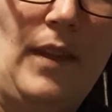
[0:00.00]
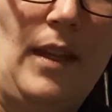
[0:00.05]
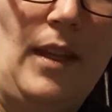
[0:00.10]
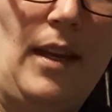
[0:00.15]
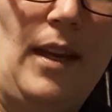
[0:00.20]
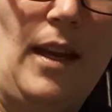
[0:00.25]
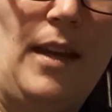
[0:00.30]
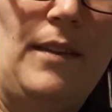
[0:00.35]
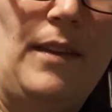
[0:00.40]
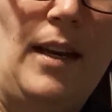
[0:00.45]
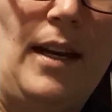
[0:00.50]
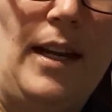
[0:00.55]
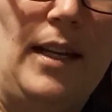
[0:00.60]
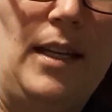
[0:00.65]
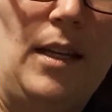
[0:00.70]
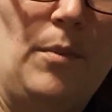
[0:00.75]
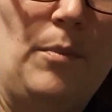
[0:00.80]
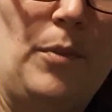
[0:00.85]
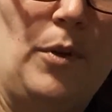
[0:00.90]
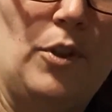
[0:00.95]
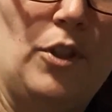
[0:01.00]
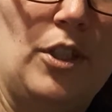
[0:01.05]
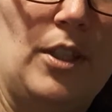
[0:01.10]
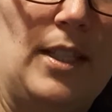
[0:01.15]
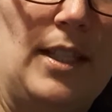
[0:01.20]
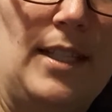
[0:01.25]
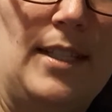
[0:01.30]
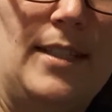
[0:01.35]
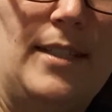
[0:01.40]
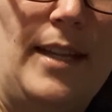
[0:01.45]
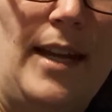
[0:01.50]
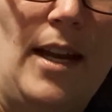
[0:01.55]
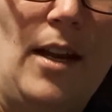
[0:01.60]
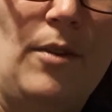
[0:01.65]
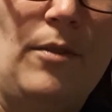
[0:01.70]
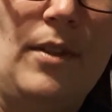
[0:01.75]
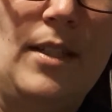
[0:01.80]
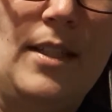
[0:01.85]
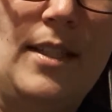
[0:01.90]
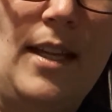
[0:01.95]
And then I can push these
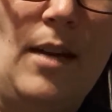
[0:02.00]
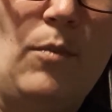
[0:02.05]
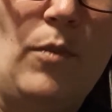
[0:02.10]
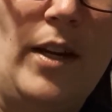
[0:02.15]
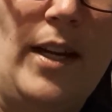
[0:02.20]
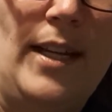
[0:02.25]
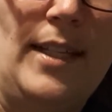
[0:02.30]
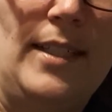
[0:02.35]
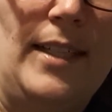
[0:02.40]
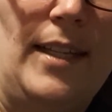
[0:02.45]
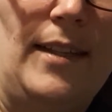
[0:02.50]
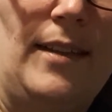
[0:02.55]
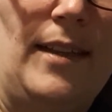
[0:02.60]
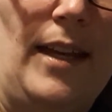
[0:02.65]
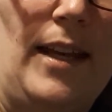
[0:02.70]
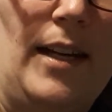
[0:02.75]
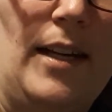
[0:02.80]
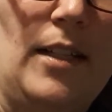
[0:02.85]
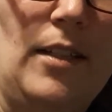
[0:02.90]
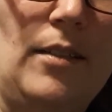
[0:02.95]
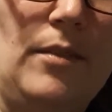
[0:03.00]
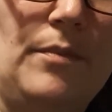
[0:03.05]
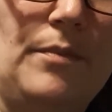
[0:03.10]
down the same way I did there.